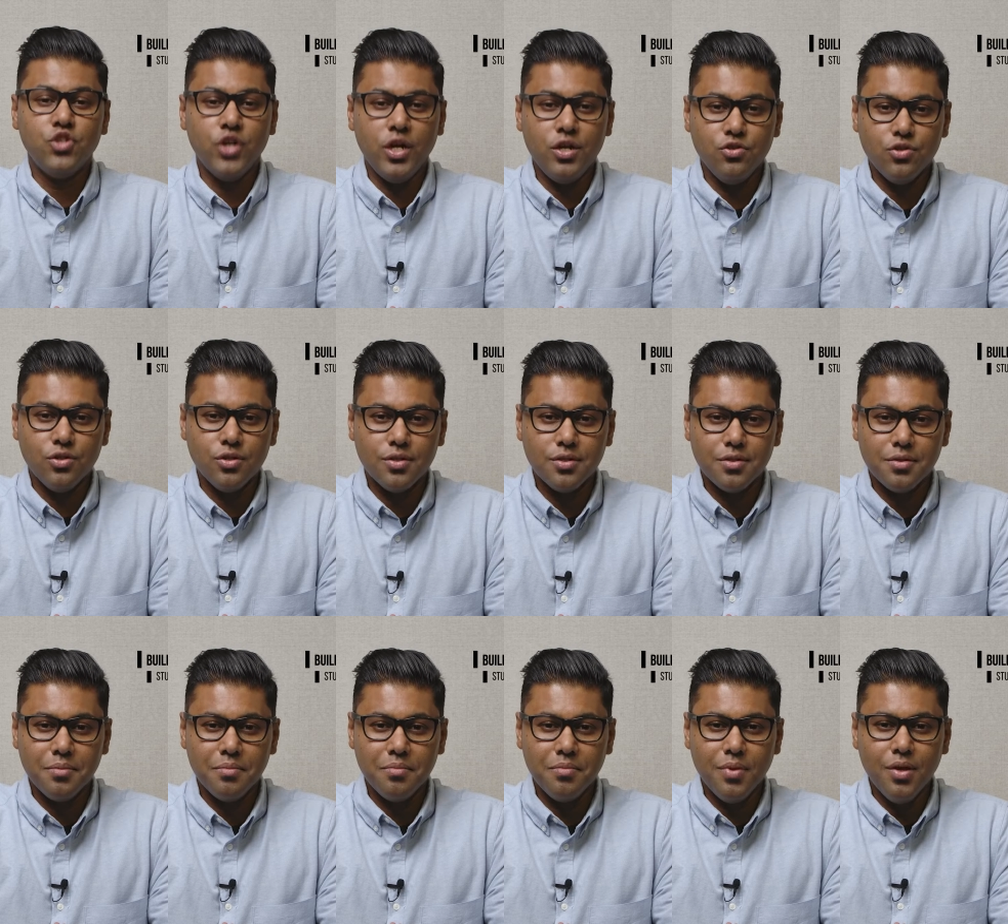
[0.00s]

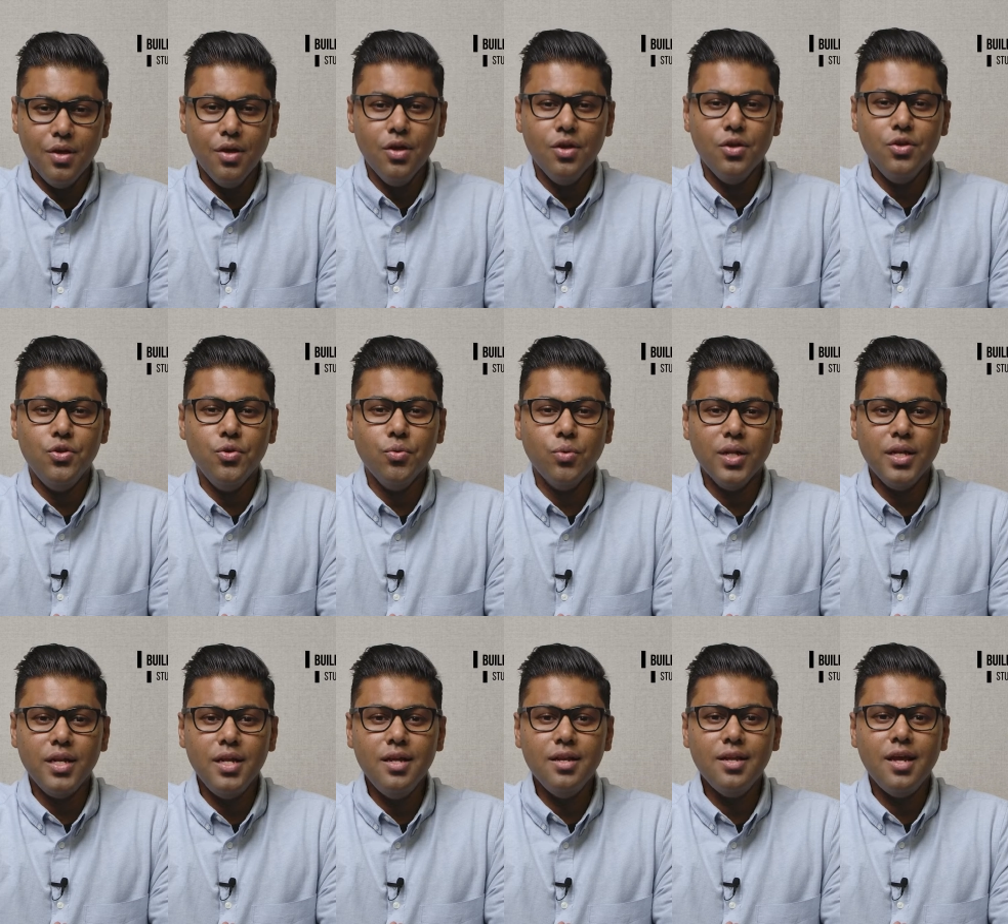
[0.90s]
changes. You will
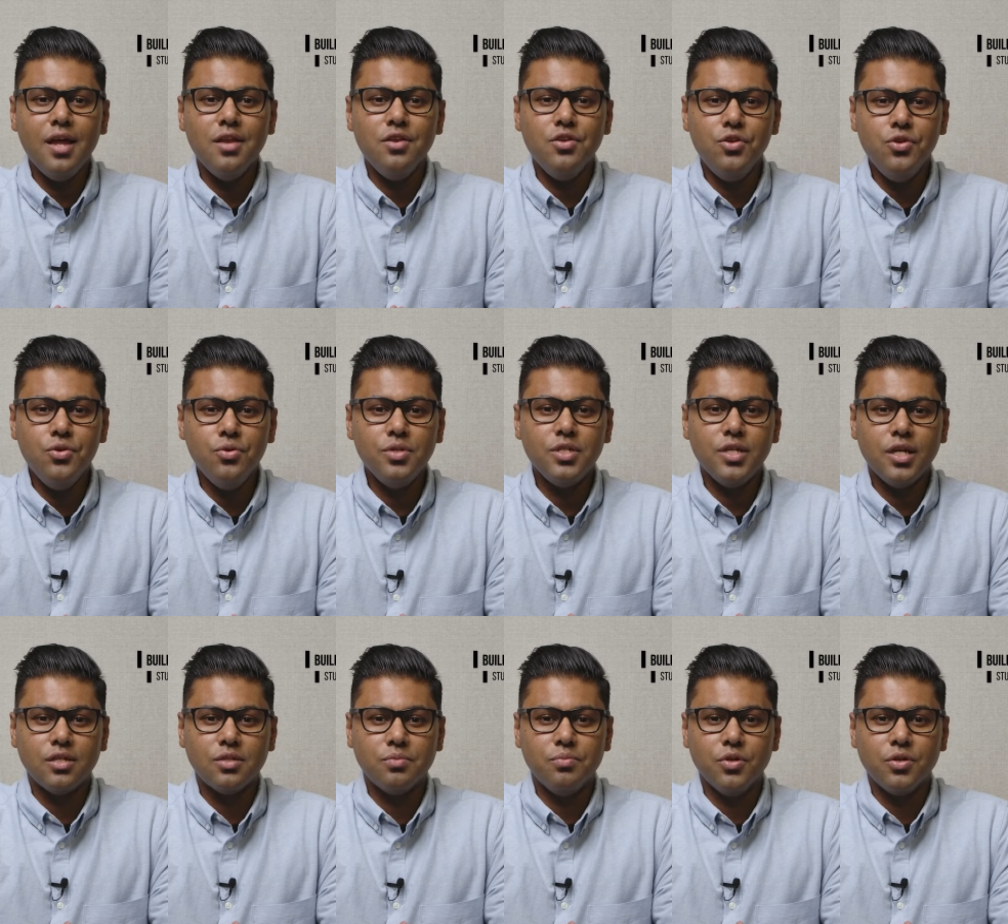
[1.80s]
need a new
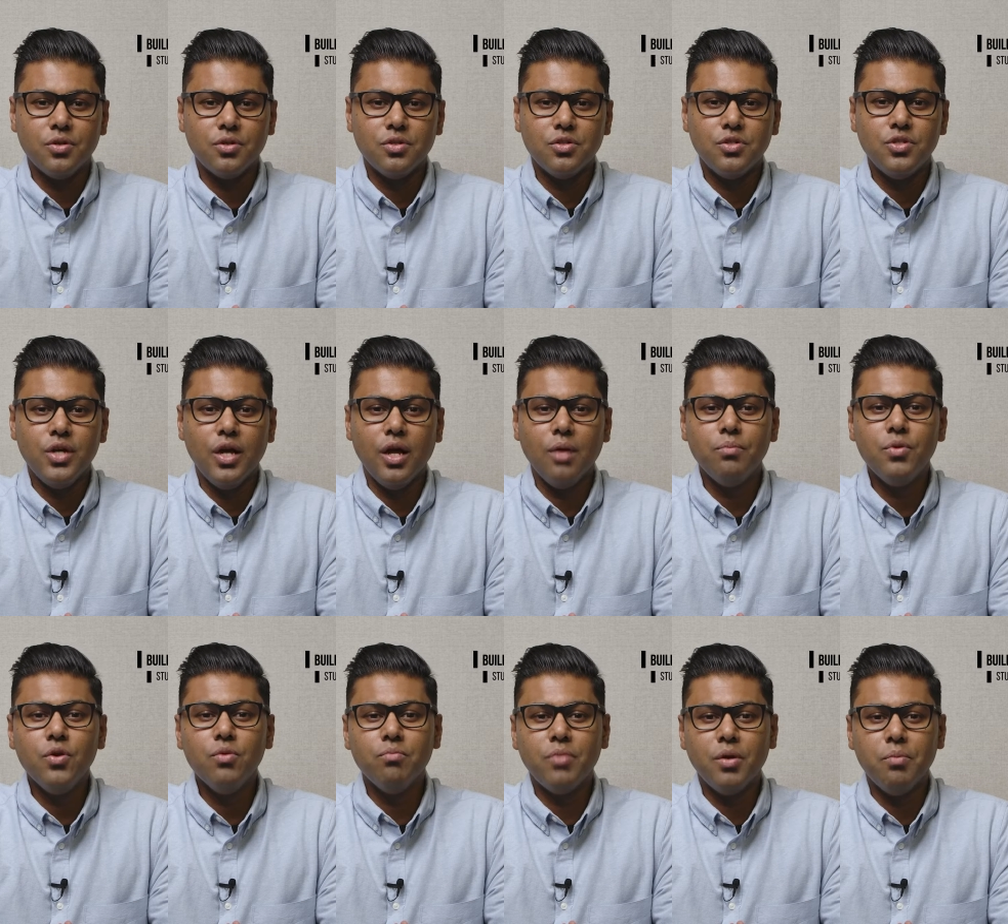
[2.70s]
textbook to help
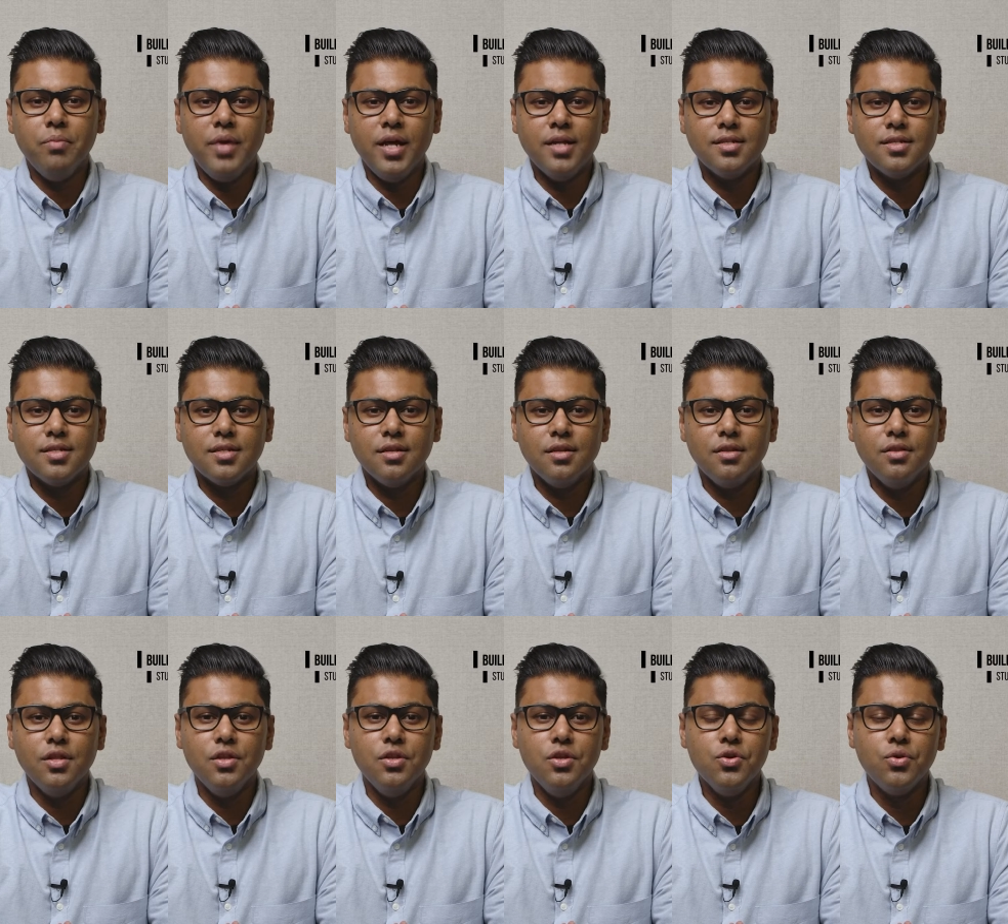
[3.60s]
you implement
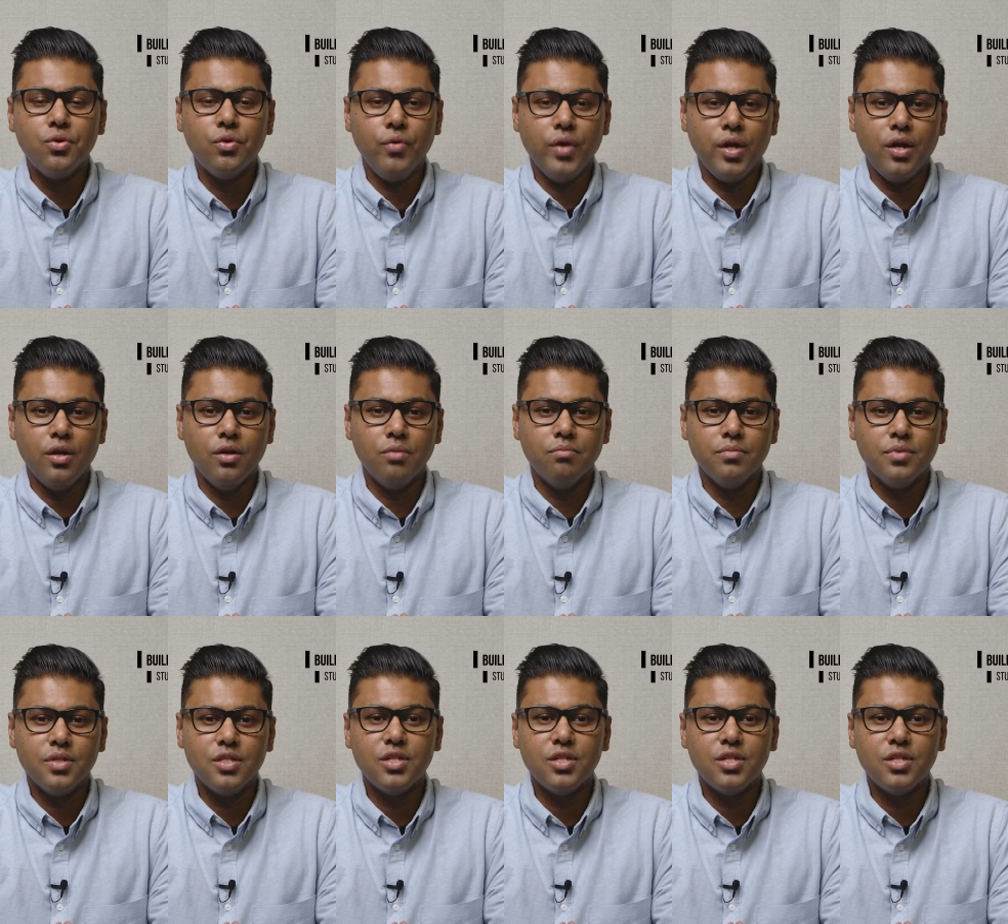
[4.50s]
the new curriculum.